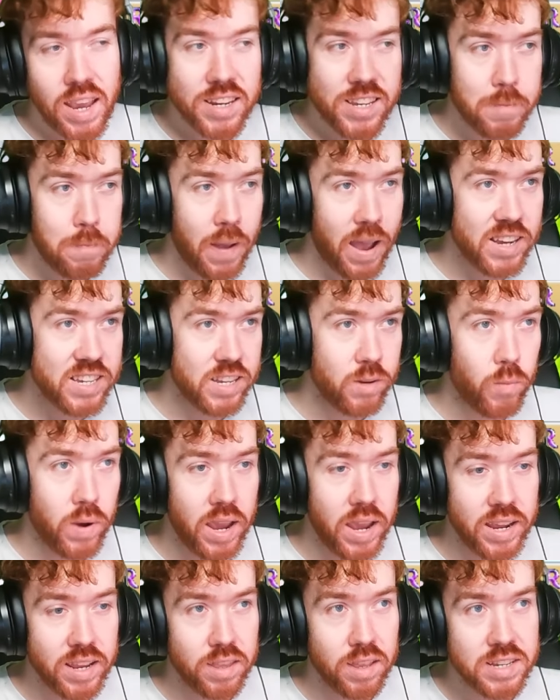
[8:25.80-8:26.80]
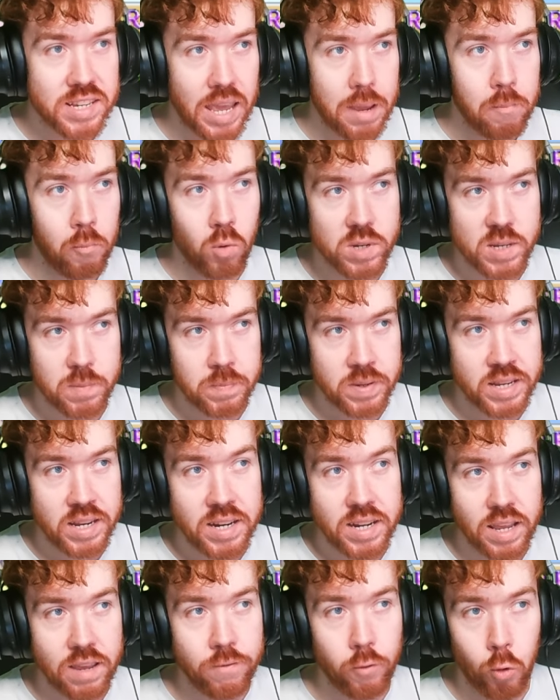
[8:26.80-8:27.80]
has the passive where he does get more speed
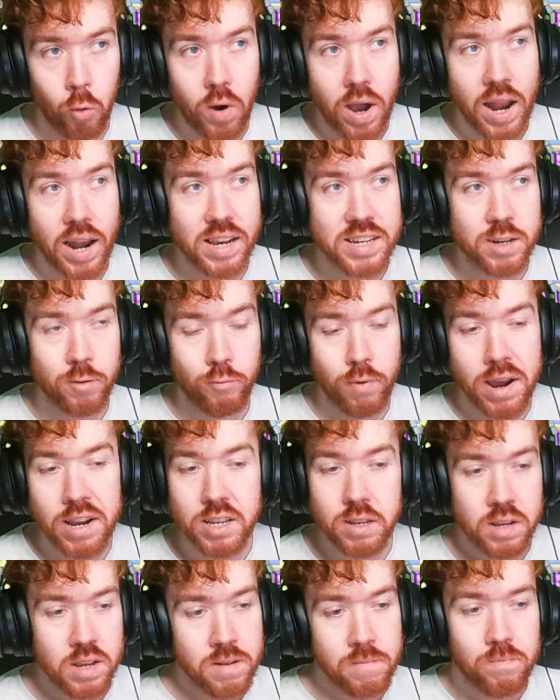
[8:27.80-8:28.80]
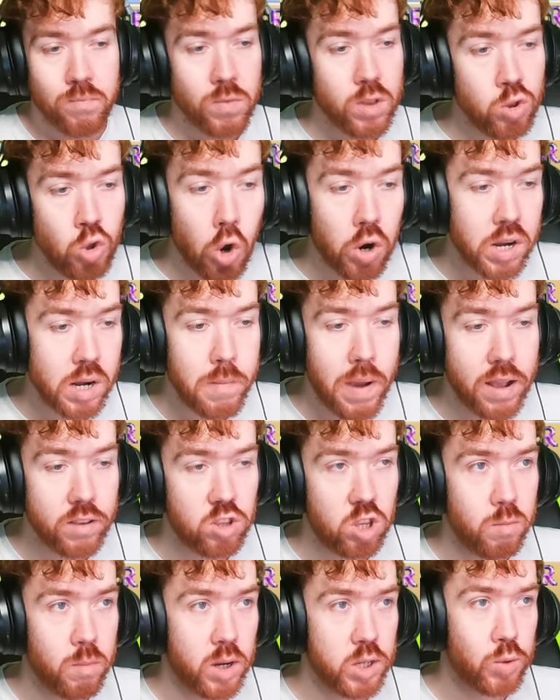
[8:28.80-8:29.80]
if all allies are red. Not going to matter
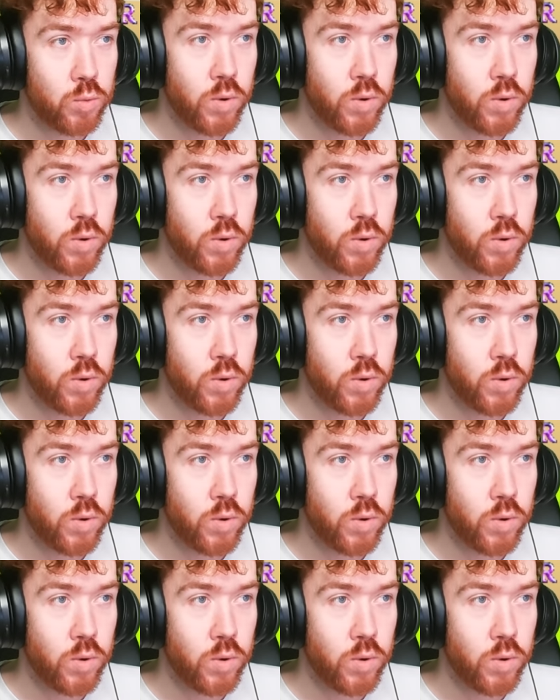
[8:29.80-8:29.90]
too much,